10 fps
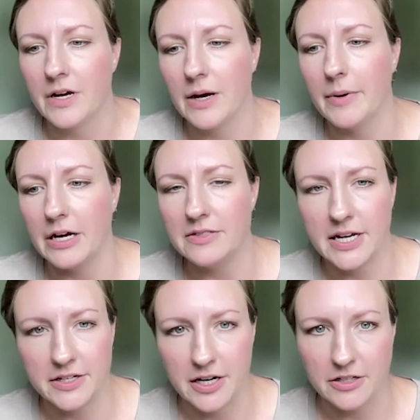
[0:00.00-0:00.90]
about
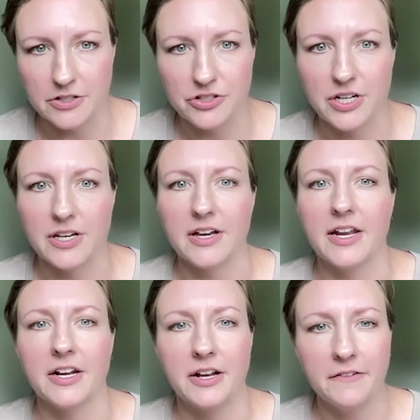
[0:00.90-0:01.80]
technology
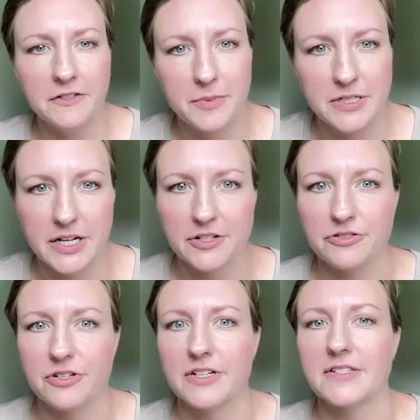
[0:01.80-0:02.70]
and enough to be
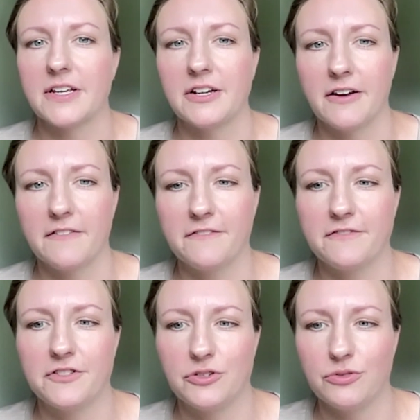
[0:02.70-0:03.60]
dangerous, enough
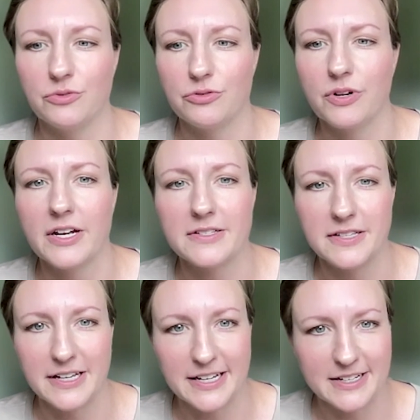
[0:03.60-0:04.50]
to
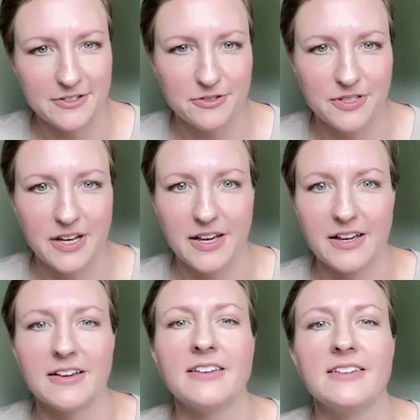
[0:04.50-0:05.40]
translate, as you
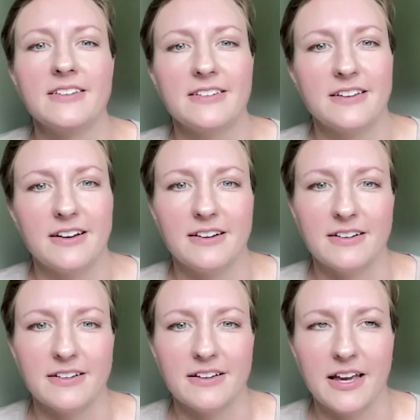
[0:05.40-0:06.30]
say,
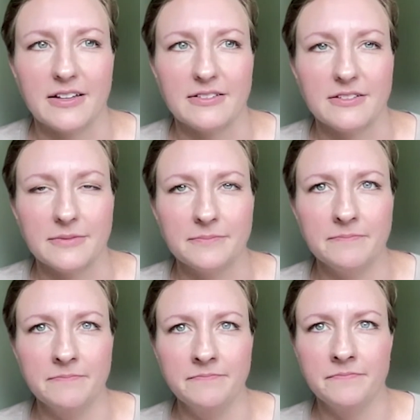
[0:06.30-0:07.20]
and
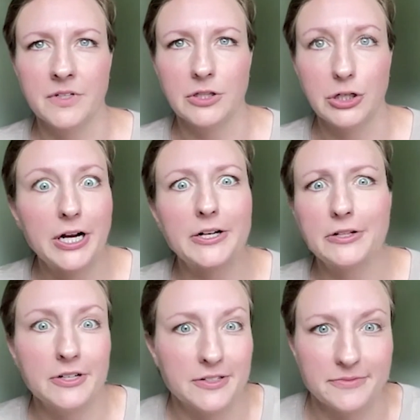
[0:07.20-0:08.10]
learn how to
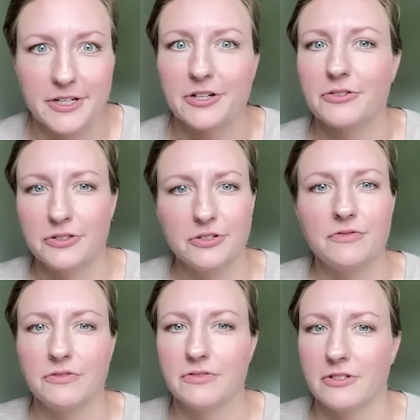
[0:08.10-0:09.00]
learn. Like
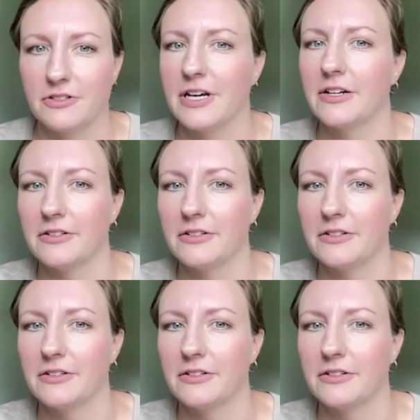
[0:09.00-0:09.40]
you learned how